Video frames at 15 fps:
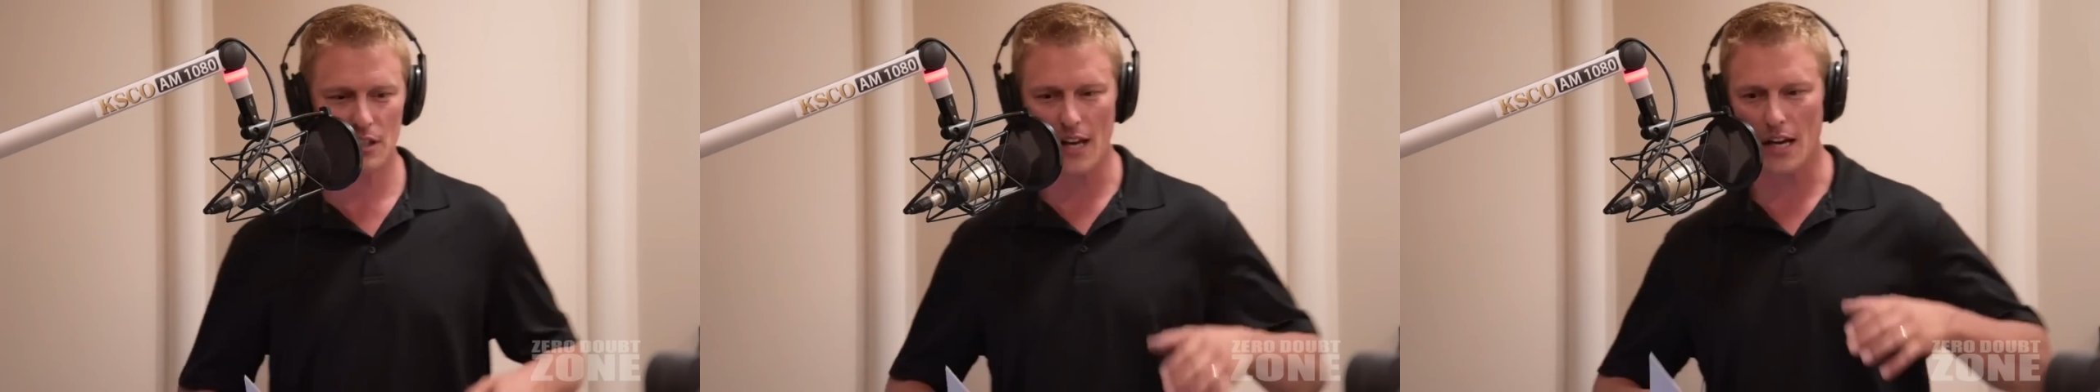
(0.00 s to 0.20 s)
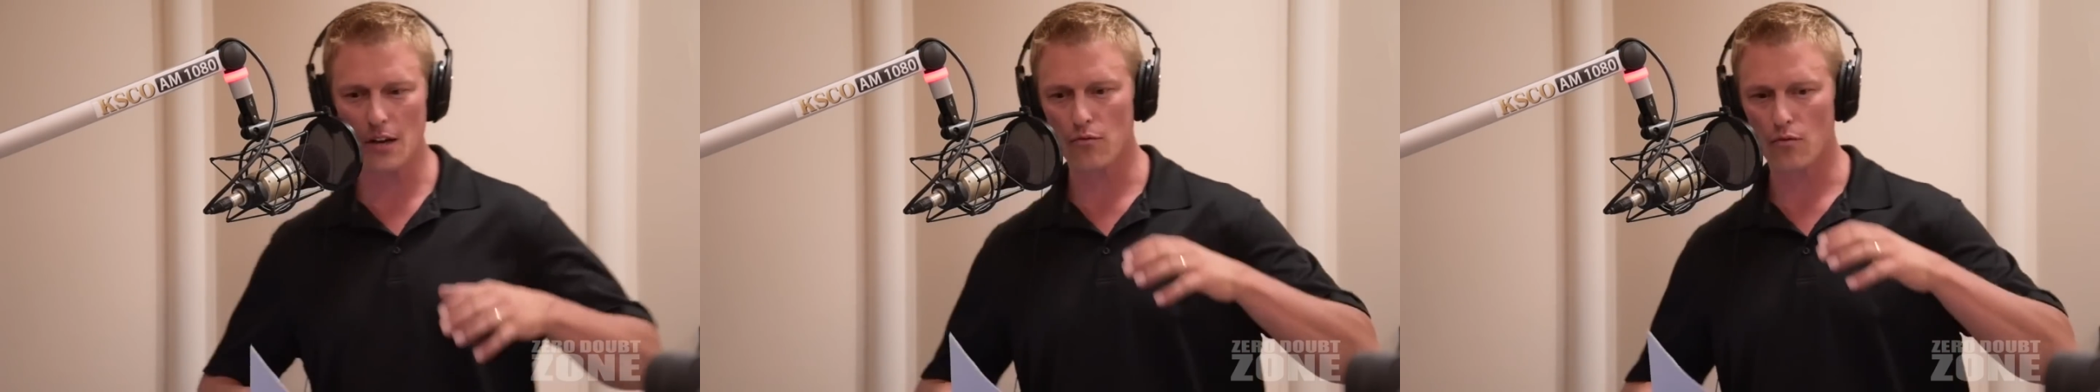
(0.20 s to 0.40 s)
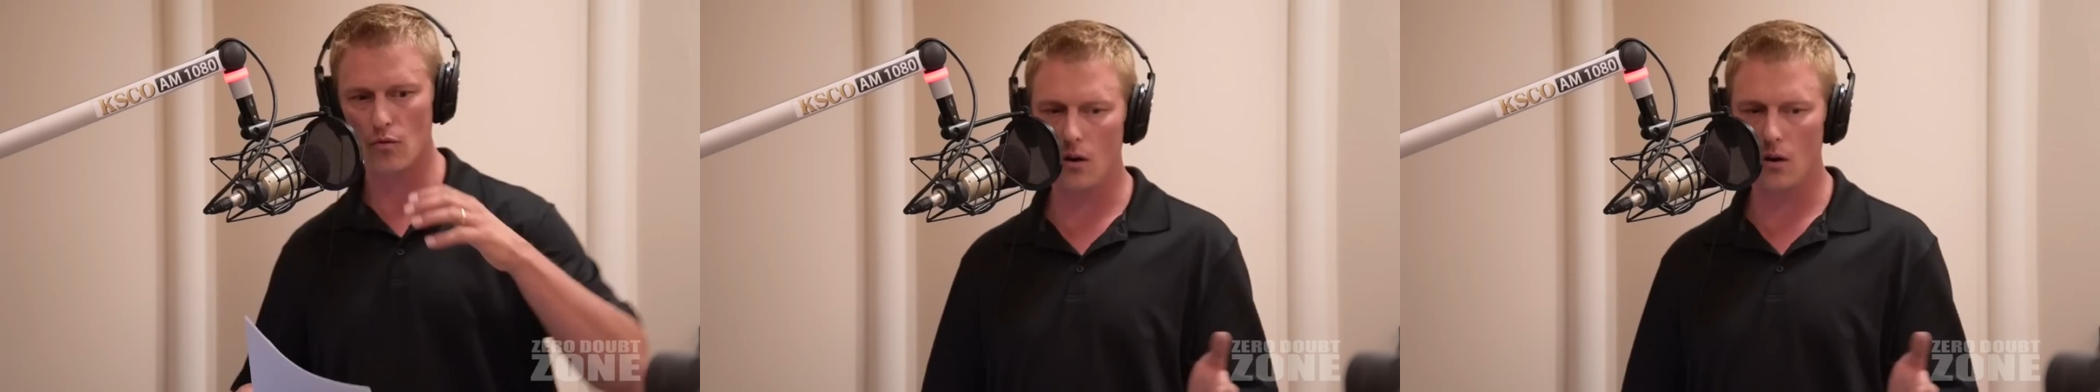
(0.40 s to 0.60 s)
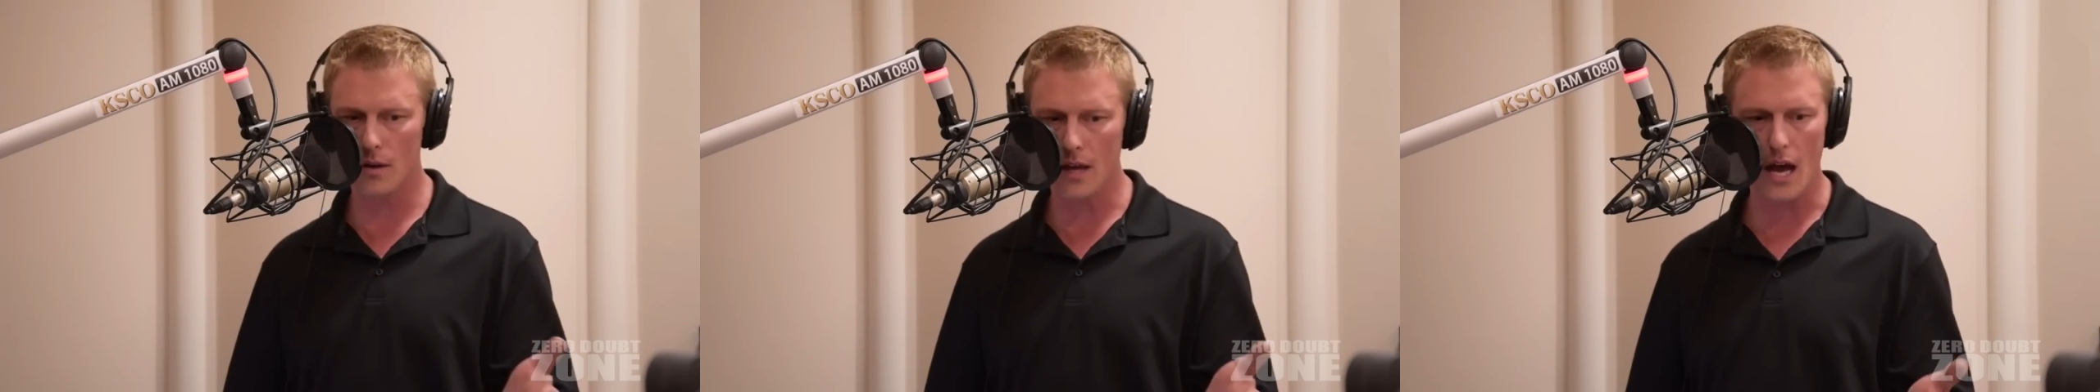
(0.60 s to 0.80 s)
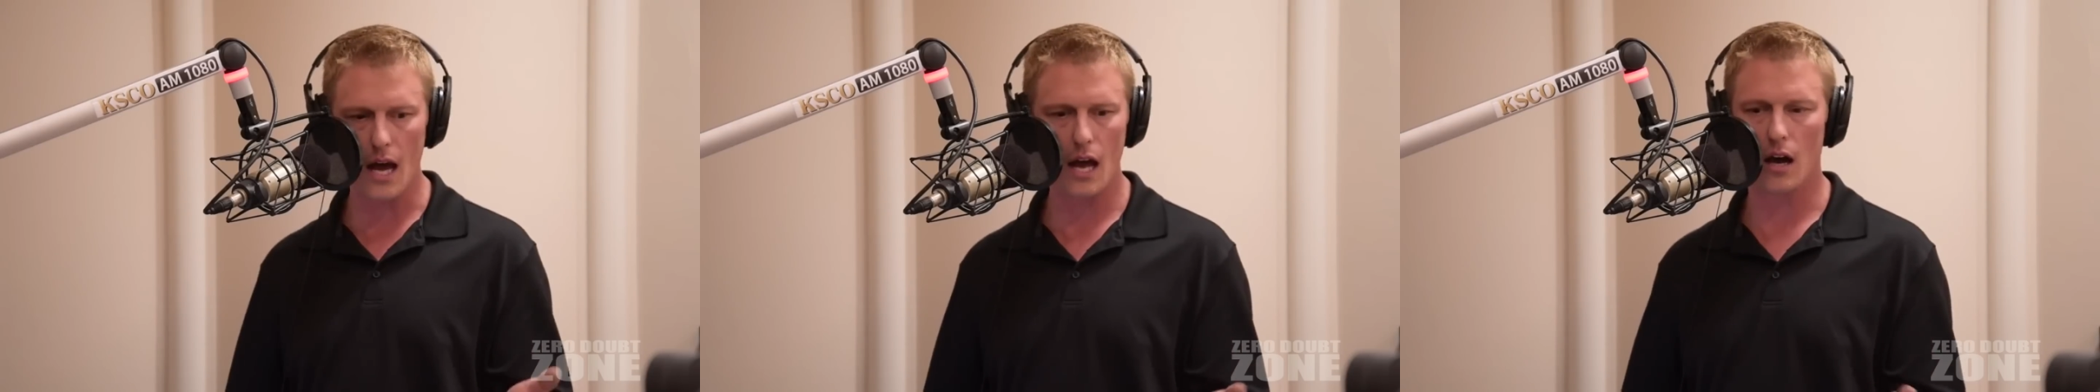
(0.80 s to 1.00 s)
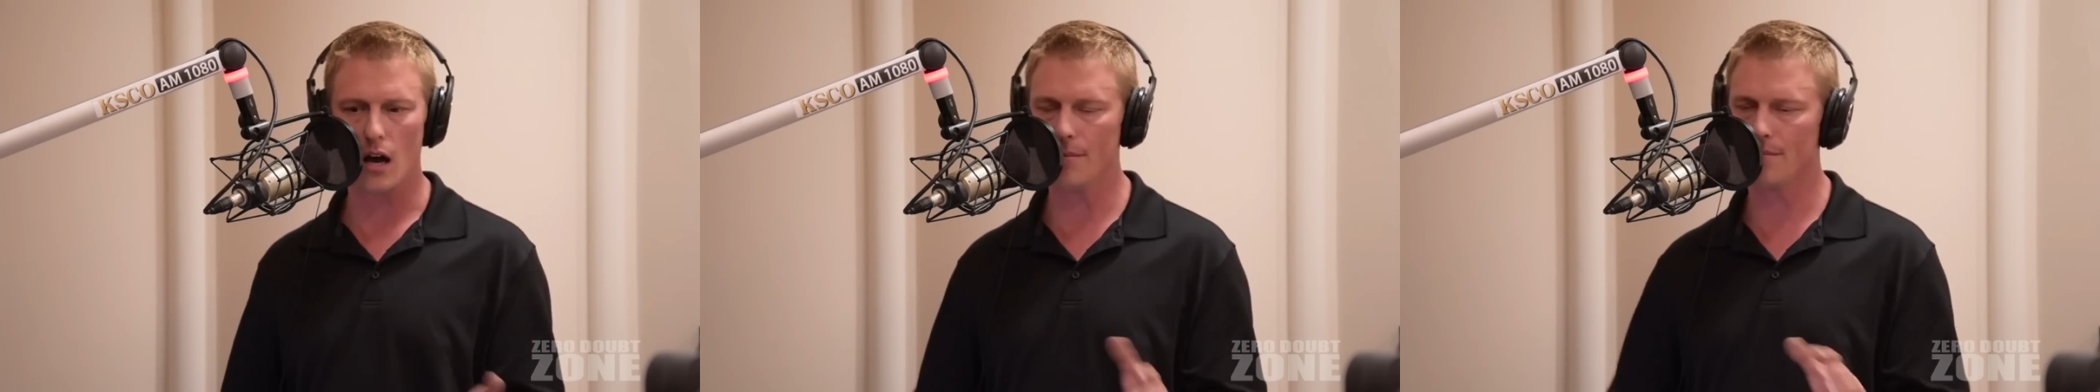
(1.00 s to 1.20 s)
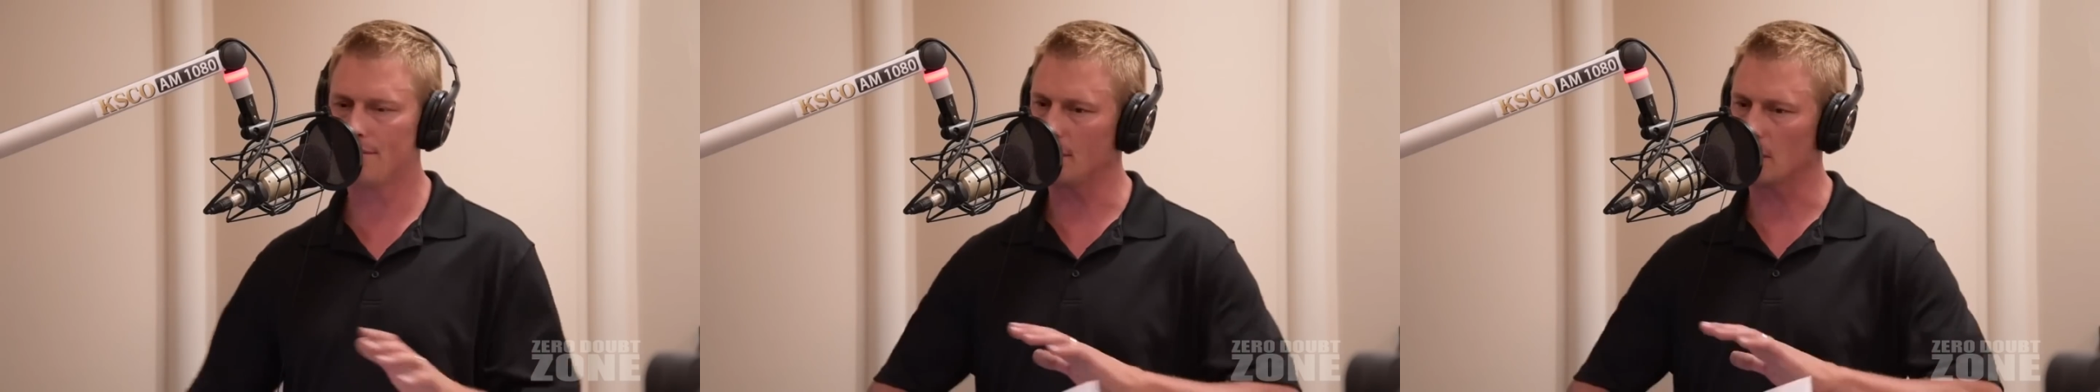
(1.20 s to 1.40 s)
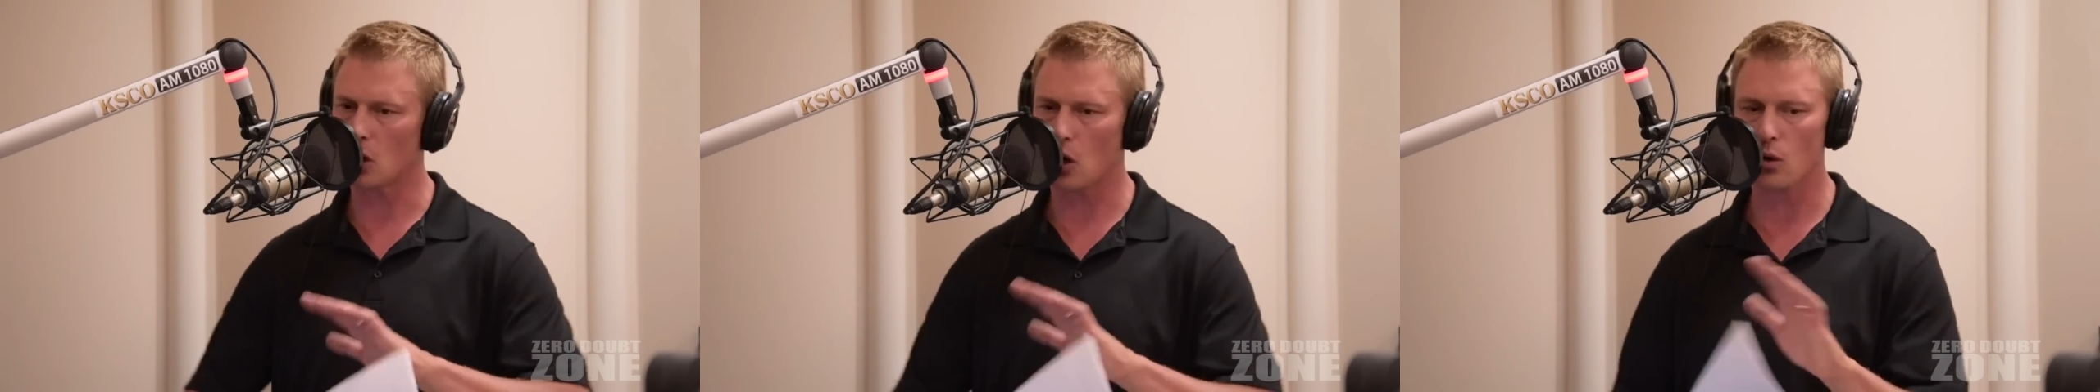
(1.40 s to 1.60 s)
was like, oh, yeah, I
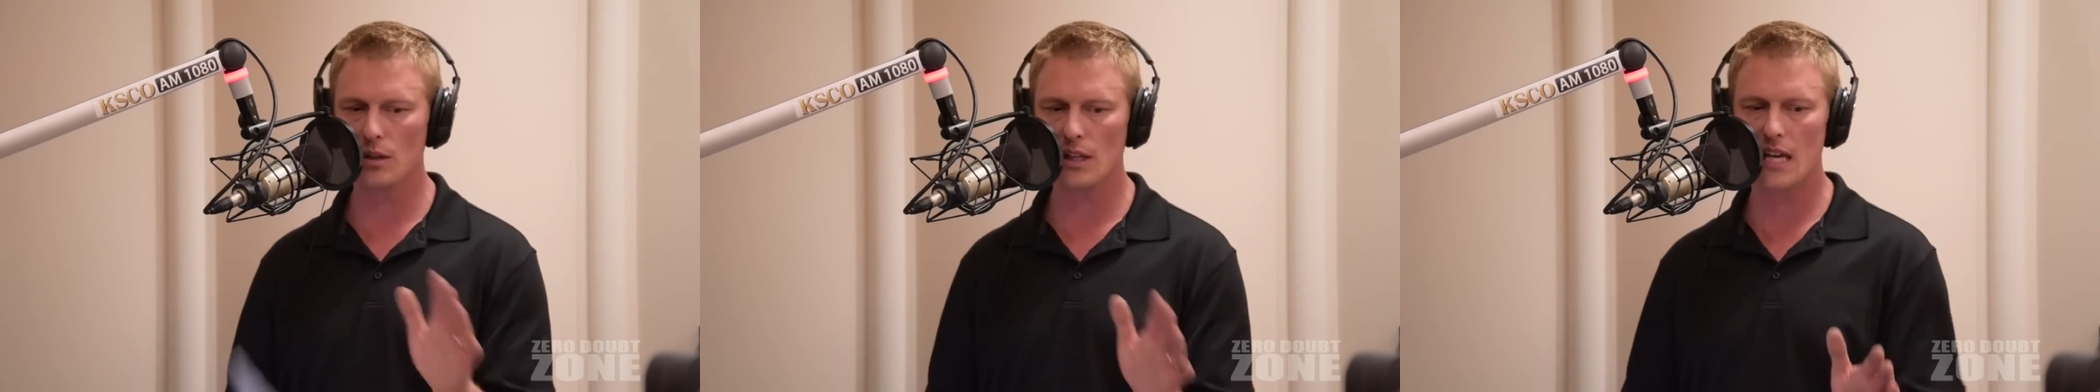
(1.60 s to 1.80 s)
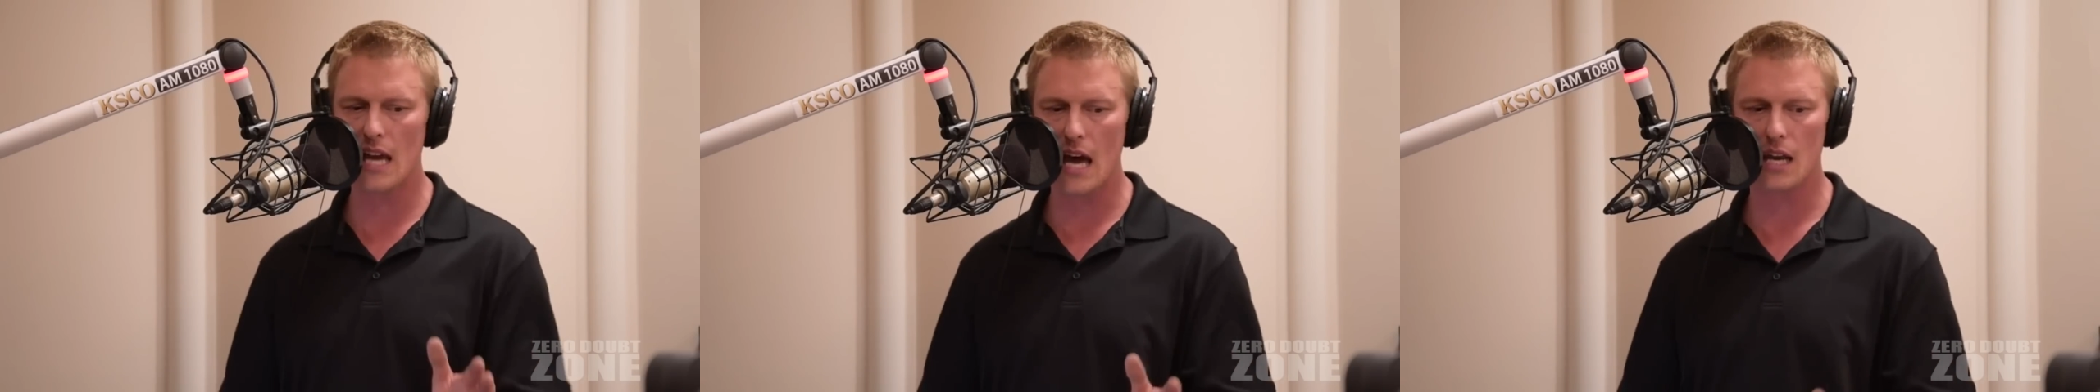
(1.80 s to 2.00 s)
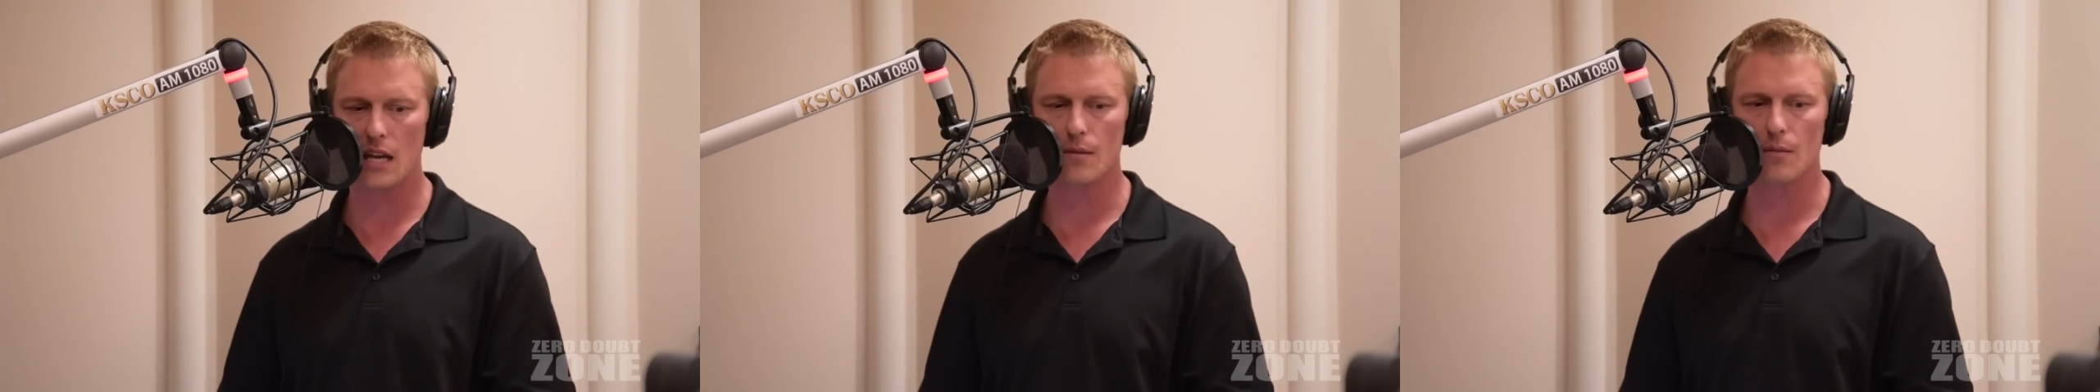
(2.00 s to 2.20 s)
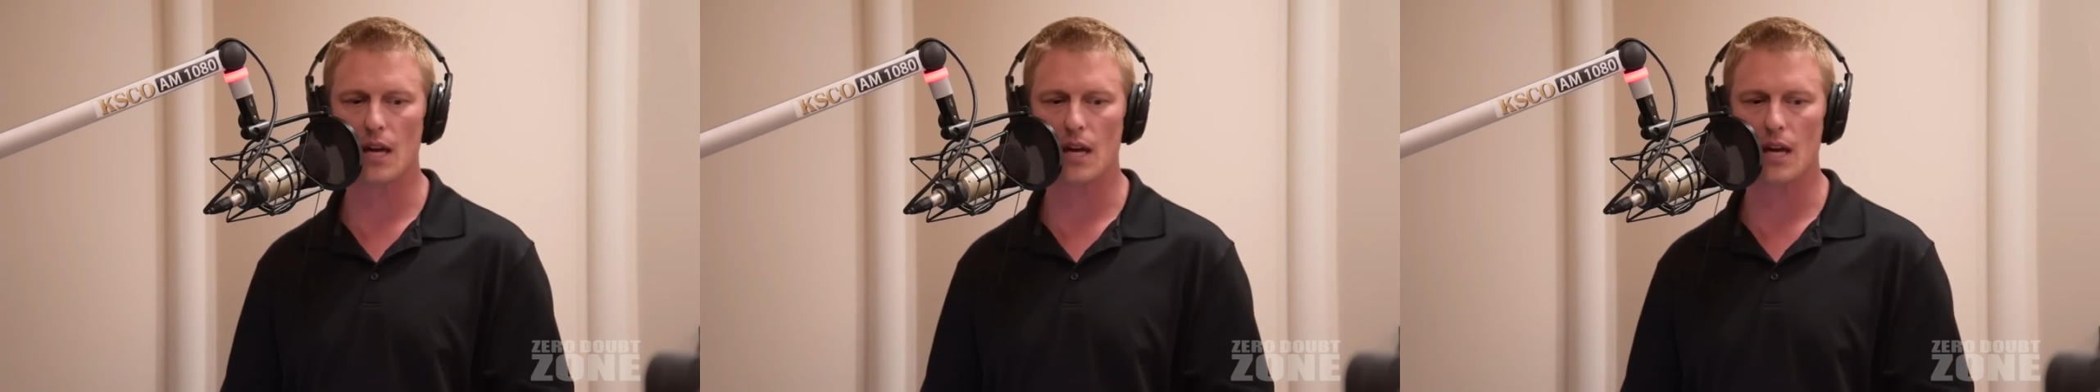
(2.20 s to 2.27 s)
totally get it.